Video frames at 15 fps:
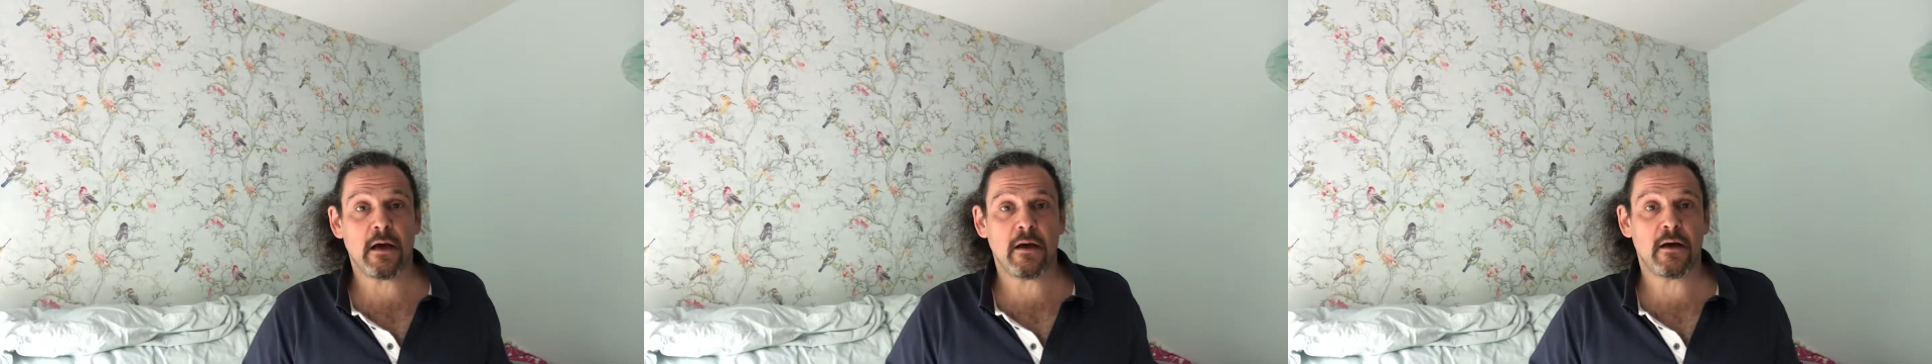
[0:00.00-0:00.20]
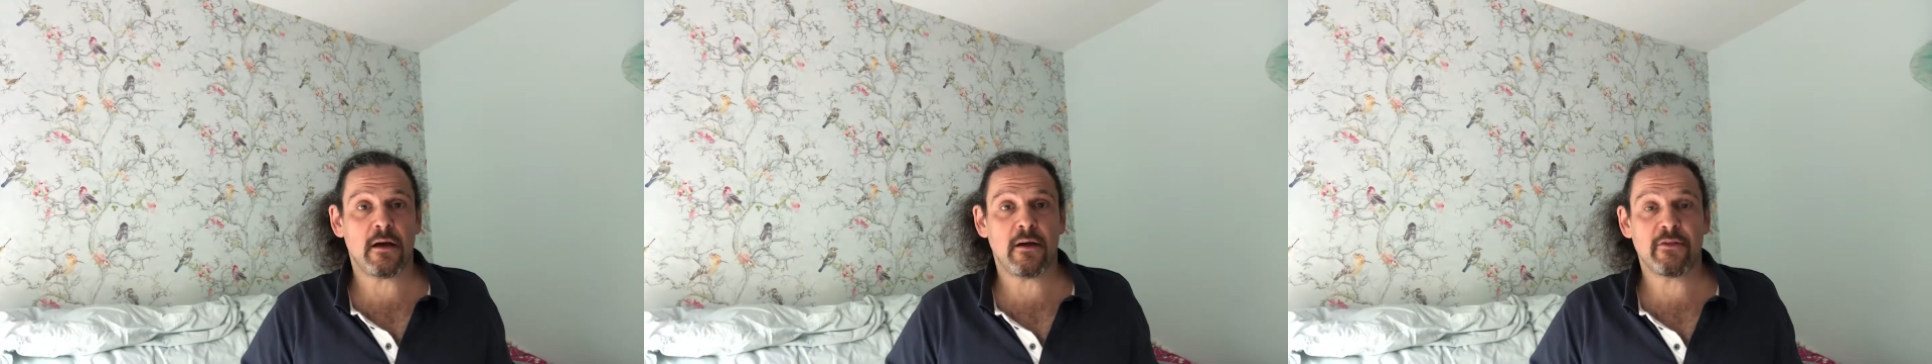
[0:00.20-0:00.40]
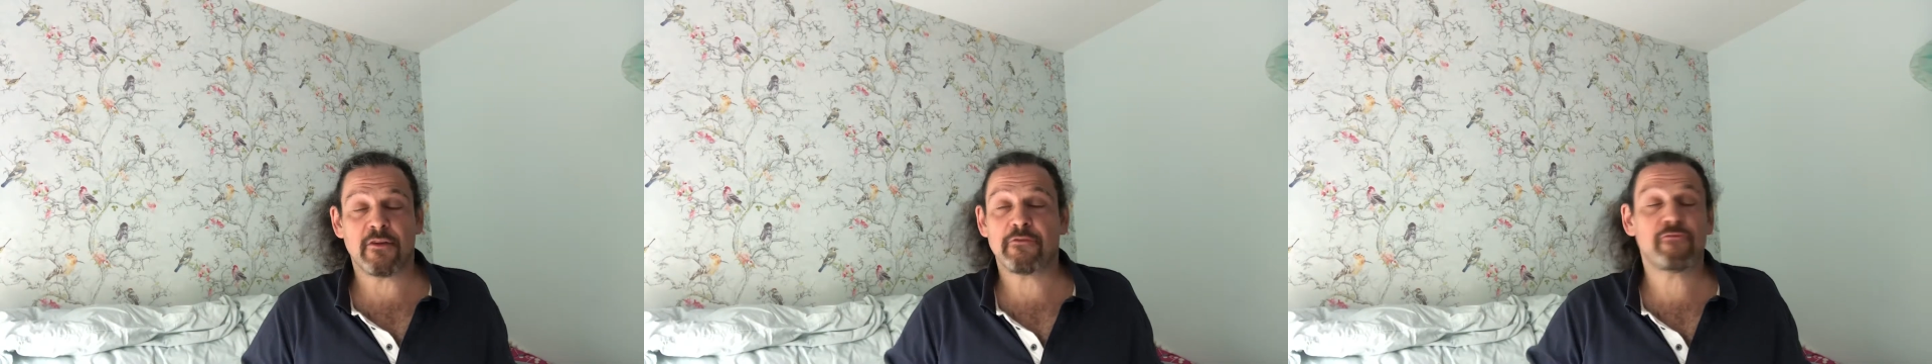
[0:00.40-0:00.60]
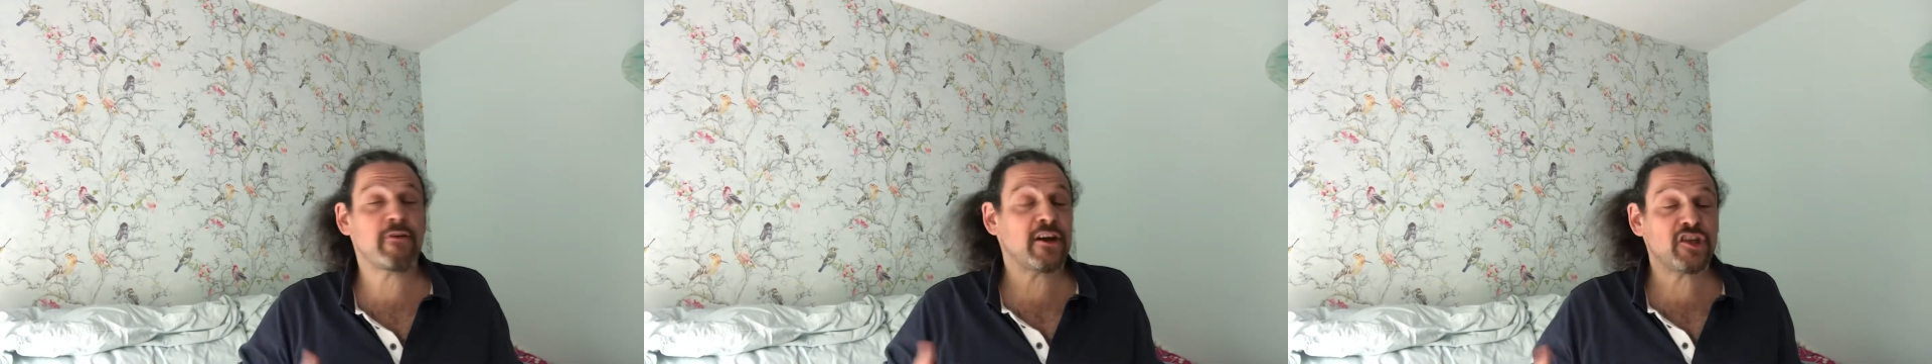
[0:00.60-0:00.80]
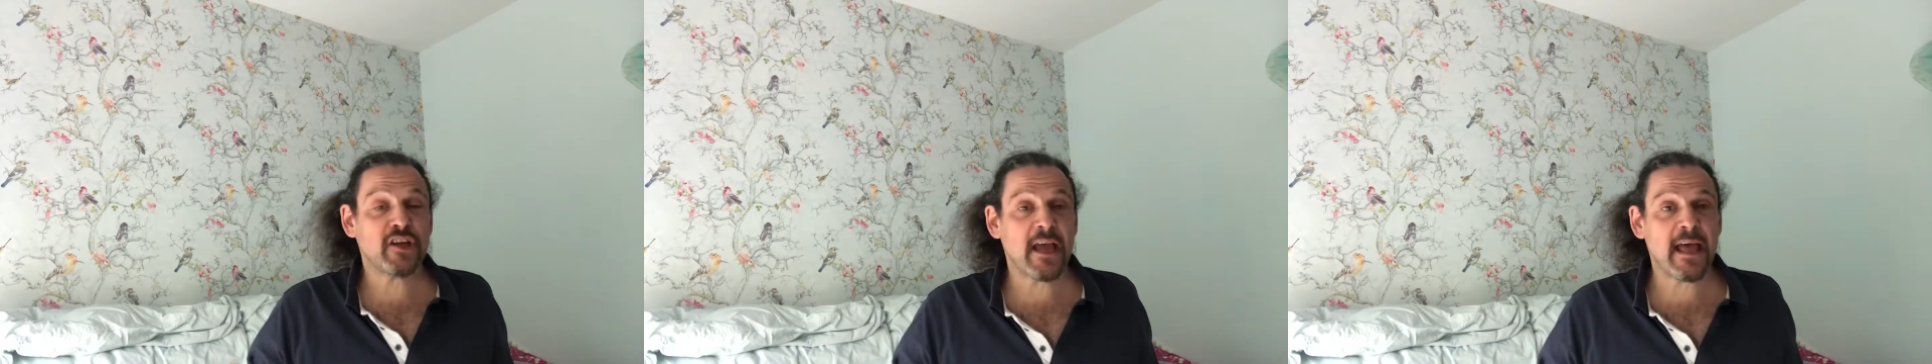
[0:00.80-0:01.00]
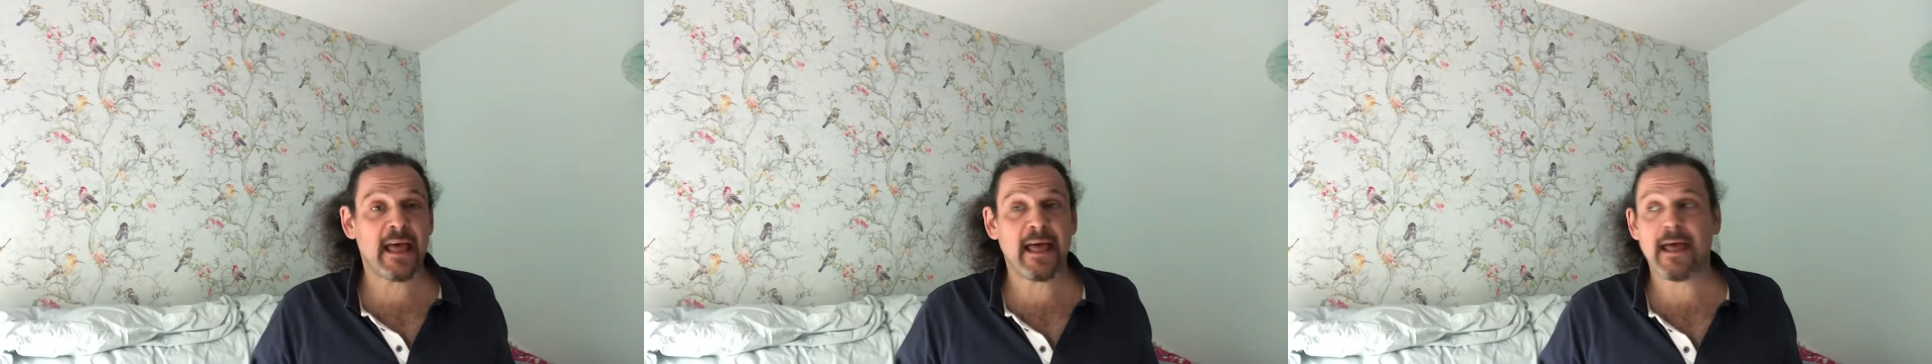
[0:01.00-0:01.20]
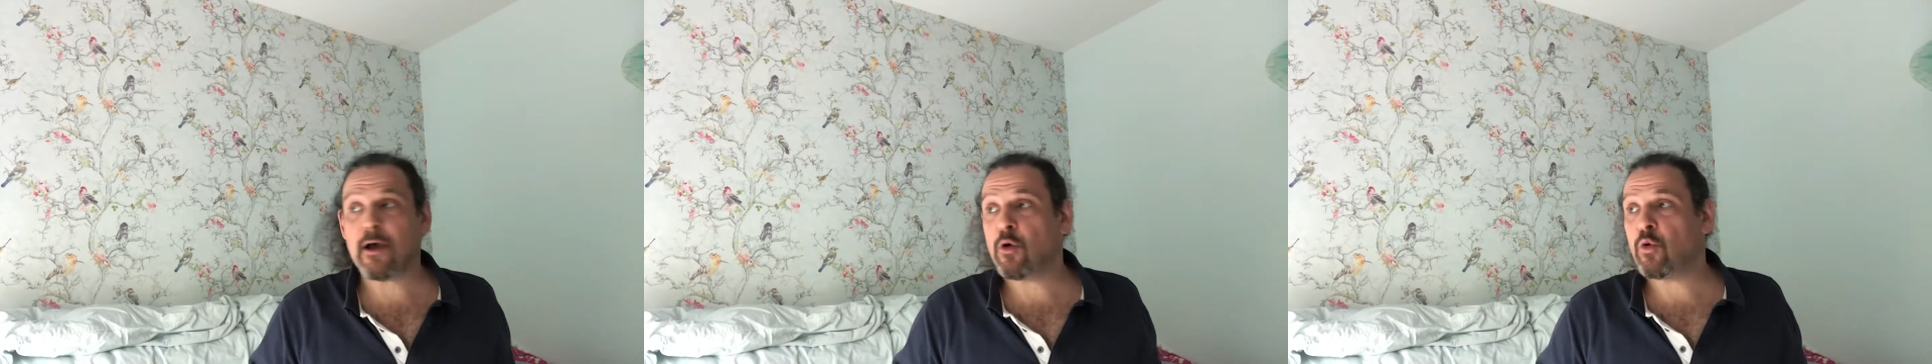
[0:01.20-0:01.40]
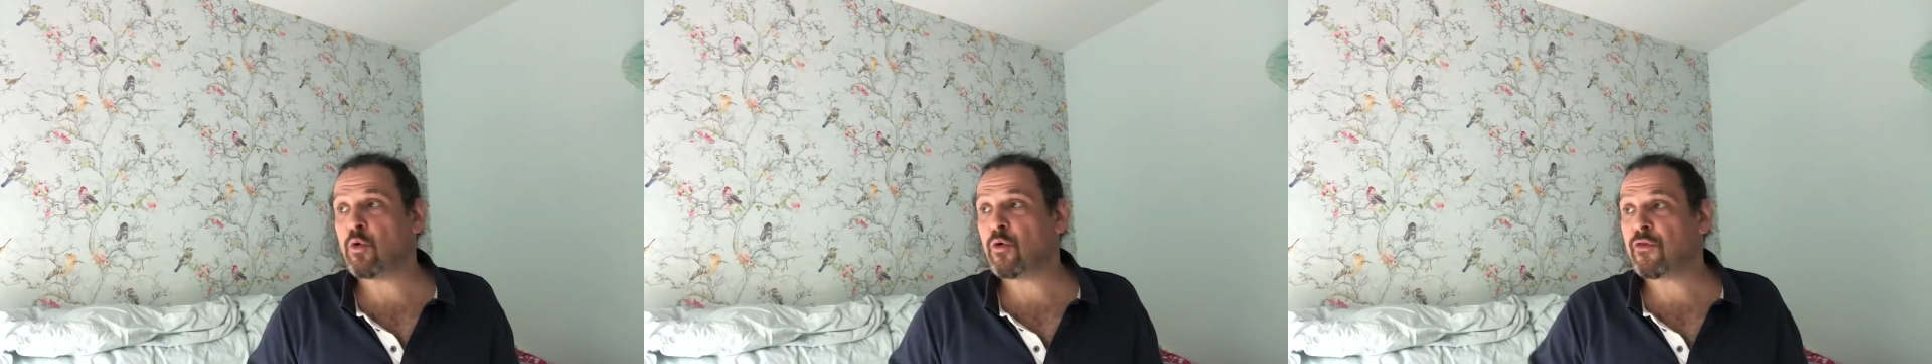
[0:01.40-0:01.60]
the fresh
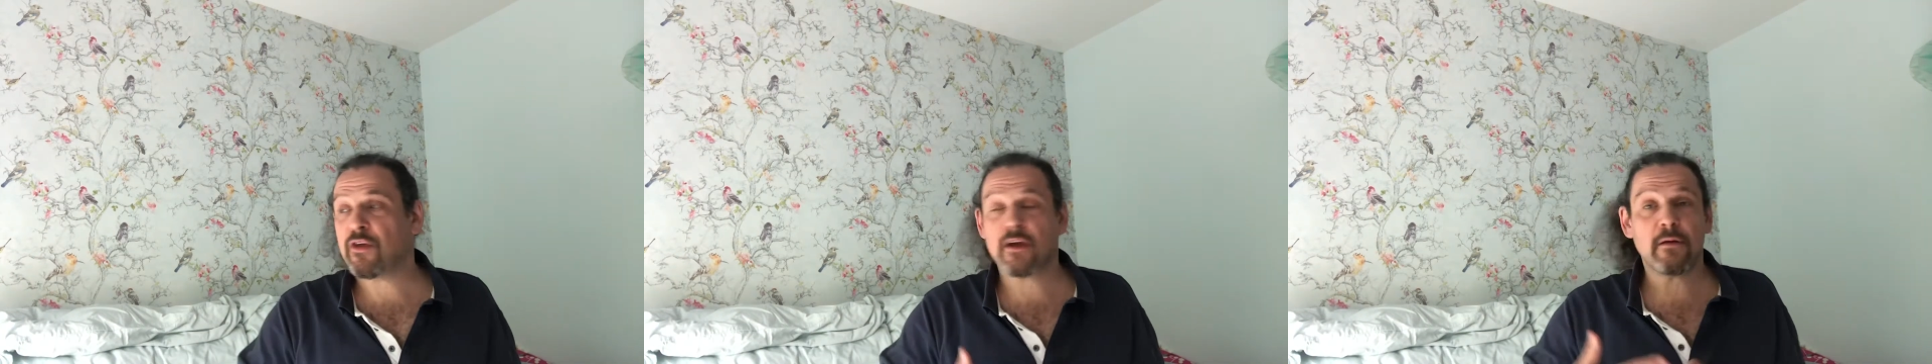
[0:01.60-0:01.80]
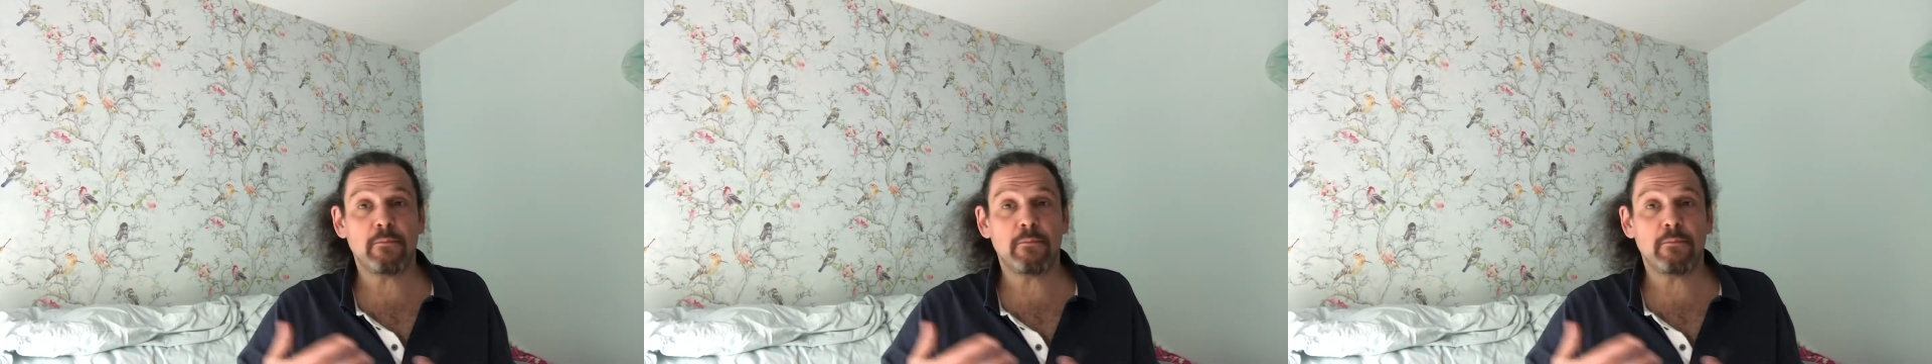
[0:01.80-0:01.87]
air, or